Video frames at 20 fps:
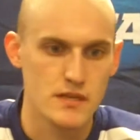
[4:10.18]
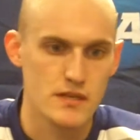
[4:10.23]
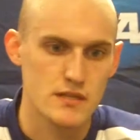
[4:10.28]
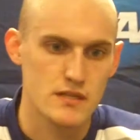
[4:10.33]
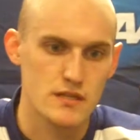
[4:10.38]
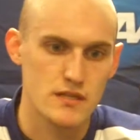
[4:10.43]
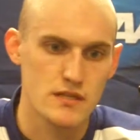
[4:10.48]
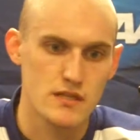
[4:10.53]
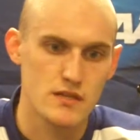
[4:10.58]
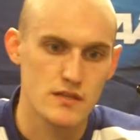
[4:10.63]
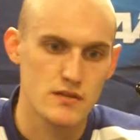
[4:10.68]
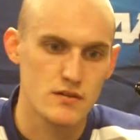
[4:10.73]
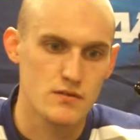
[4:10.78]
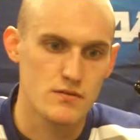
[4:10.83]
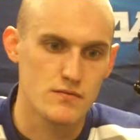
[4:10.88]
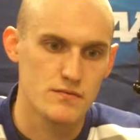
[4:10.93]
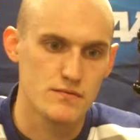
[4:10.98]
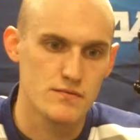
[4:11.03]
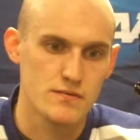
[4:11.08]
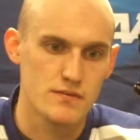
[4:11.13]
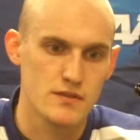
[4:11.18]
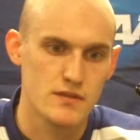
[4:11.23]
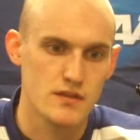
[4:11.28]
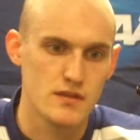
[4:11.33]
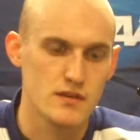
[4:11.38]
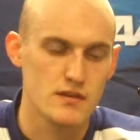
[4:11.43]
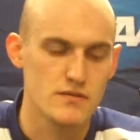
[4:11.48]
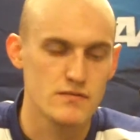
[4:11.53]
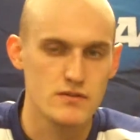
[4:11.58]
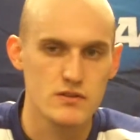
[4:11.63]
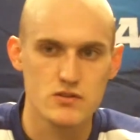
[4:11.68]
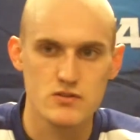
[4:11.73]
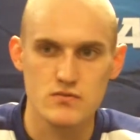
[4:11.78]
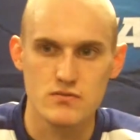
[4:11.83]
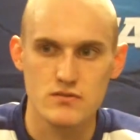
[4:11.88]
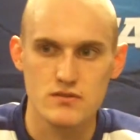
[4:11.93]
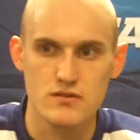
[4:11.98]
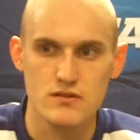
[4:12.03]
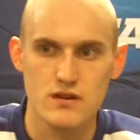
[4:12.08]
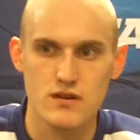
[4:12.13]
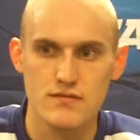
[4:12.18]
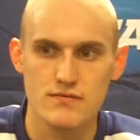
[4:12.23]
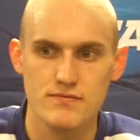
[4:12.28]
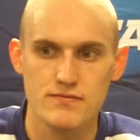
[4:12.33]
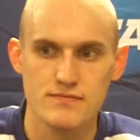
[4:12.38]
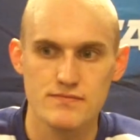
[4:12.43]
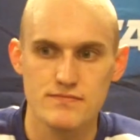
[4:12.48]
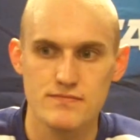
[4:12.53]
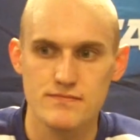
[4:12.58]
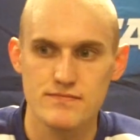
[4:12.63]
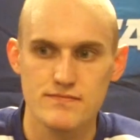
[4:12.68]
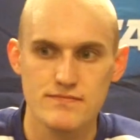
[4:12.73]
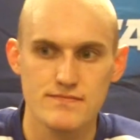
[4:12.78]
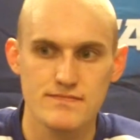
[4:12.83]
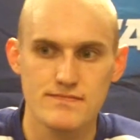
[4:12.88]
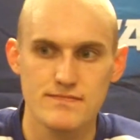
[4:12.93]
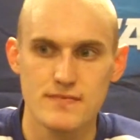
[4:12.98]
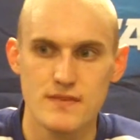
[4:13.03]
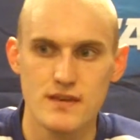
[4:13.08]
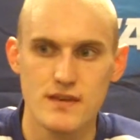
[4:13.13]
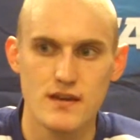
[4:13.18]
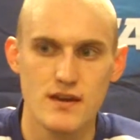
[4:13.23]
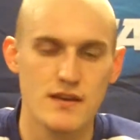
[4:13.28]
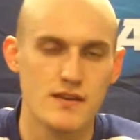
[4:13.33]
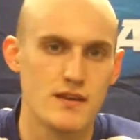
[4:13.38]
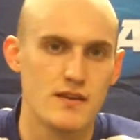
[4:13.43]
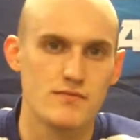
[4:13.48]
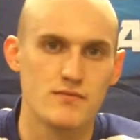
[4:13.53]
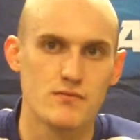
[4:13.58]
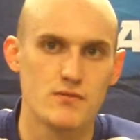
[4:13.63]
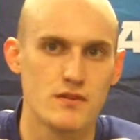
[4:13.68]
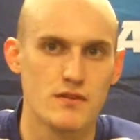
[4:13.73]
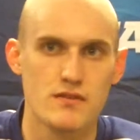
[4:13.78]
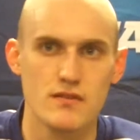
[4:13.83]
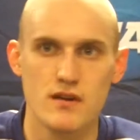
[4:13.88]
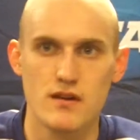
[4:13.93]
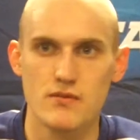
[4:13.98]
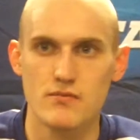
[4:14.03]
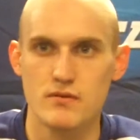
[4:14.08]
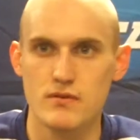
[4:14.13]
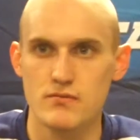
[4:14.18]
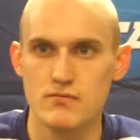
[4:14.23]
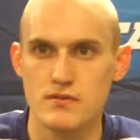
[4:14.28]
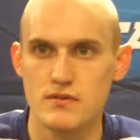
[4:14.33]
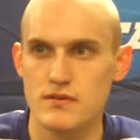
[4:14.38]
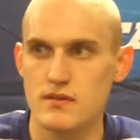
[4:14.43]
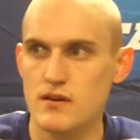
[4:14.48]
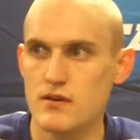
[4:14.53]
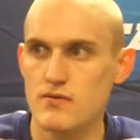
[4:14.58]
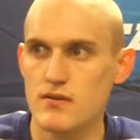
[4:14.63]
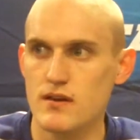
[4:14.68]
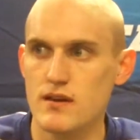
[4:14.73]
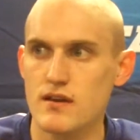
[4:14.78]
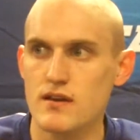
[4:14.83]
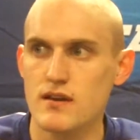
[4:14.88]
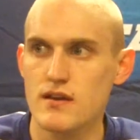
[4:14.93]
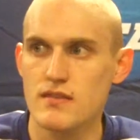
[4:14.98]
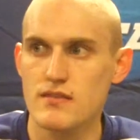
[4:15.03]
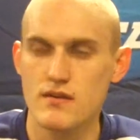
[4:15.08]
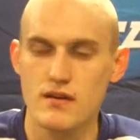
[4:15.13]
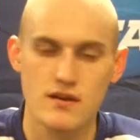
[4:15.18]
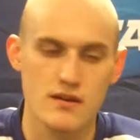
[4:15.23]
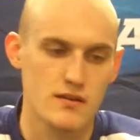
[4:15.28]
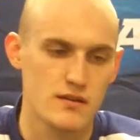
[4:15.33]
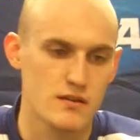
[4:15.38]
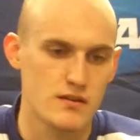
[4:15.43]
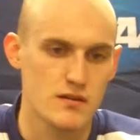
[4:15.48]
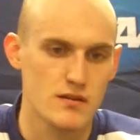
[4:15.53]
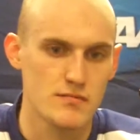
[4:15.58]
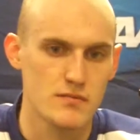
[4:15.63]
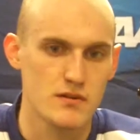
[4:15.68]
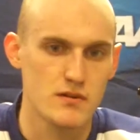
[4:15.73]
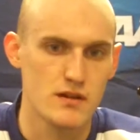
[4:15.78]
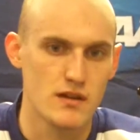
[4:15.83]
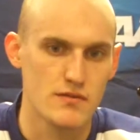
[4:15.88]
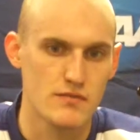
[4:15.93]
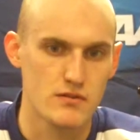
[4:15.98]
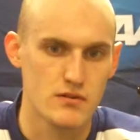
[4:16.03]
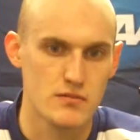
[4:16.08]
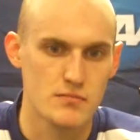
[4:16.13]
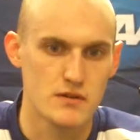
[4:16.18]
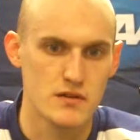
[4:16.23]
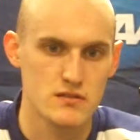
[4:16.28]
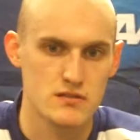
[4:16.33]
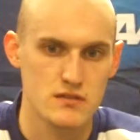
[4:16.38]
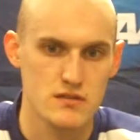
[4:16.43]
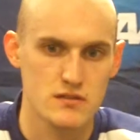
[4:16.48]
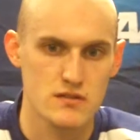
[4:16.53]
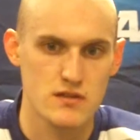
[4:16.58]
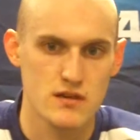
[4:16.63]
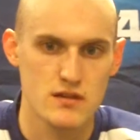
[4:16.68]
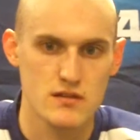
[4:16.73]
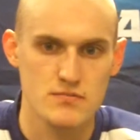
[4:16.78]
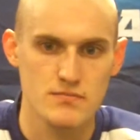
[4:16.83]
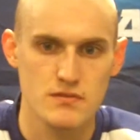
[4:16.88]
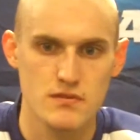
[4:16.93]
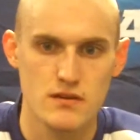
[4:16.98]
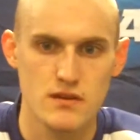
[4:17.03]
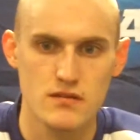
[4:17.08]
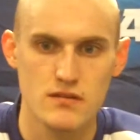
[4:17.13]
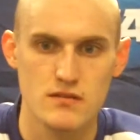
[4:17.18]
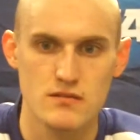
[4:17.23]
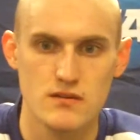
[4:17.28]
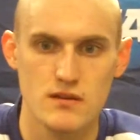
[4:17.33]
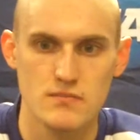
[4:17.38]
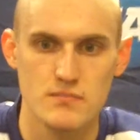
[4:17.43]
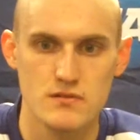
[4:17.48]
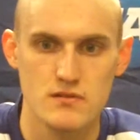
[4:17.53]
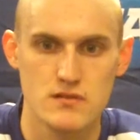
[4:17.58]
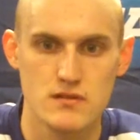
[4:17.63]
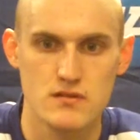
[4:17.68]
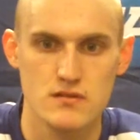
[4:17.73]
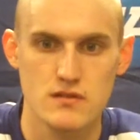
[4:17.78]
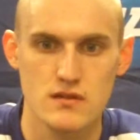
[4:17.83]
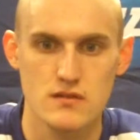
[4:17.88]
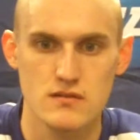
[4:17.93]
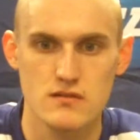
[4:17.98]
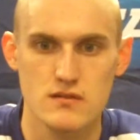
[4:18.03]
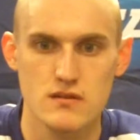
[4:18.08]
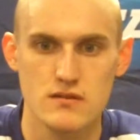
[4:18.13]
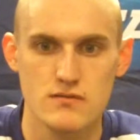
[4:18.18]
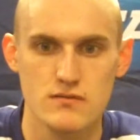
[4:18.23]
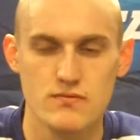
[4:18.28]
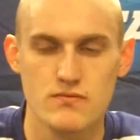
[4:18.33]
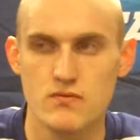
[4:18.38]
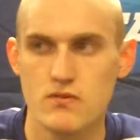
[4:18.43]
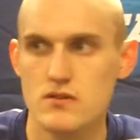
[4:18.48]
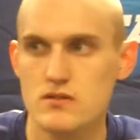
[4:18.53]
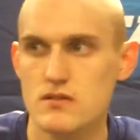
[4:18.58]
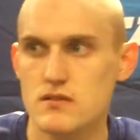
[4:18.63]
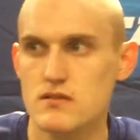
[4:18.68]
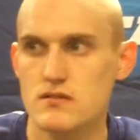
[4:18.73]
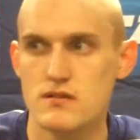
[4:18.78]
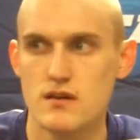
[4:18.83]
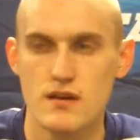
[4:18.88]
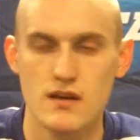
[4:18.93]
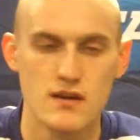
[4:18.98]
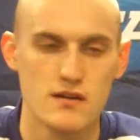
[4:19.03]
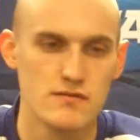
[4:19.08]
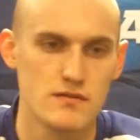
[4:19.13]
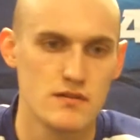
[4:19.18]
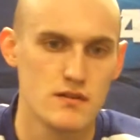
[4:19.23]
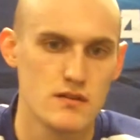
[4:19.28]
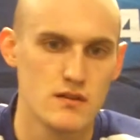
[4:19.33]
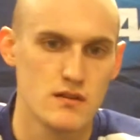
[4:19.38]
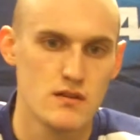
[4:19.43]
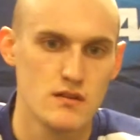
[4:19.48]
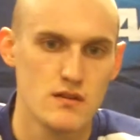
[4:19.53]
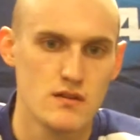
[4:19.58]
it, you know, the individual stuff, I never would have thought it would have went that way. I thought I could come here and have a little bit of success, but not the type of success that I was fortunate to have. And